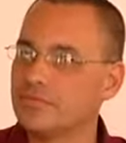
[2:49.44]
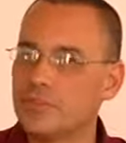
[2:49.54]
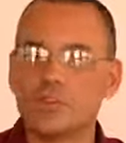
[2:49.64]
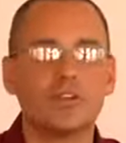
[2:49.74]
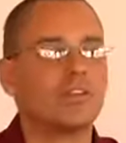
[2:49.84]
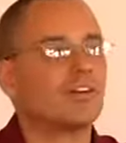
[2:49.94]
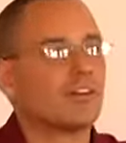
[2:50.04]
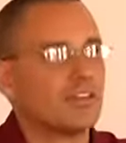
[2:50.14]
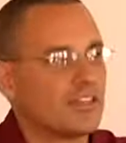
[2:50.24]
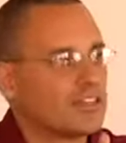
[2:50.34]
So
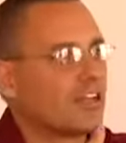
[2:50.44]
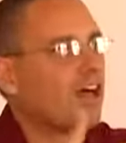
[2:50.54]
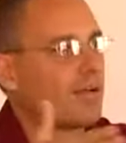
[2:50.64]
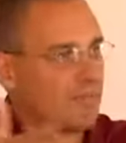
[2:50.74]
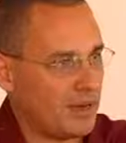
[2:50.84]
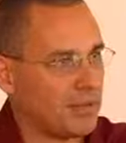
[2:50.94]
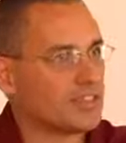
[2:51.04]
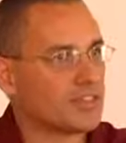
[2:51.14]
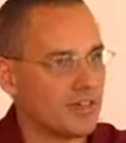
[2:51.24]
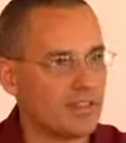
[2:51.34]
there's a lot
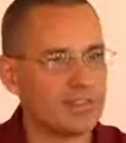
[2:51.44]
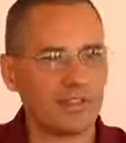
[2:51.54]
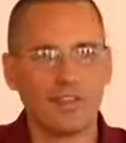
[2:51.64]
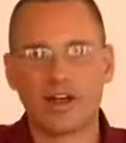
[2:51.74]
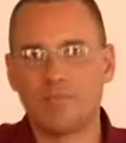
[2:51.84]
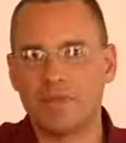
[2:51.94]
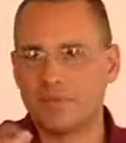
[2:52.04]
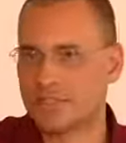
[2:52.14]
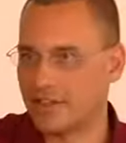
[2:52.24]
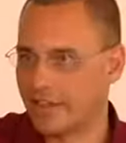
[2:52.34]
published, right? There's a lot of
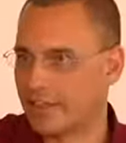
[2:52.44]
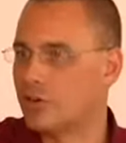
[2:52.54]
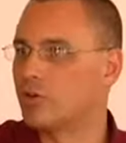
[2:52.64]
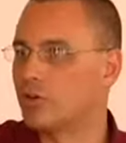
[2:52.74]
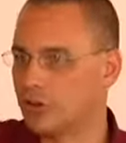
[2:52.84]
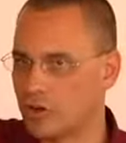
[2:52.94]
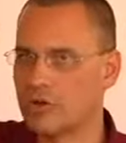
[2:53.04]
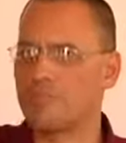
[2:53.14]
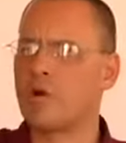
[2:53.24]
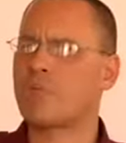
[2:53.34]
people say, like, you can
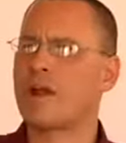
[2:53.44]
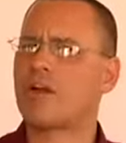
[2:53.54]
learn bone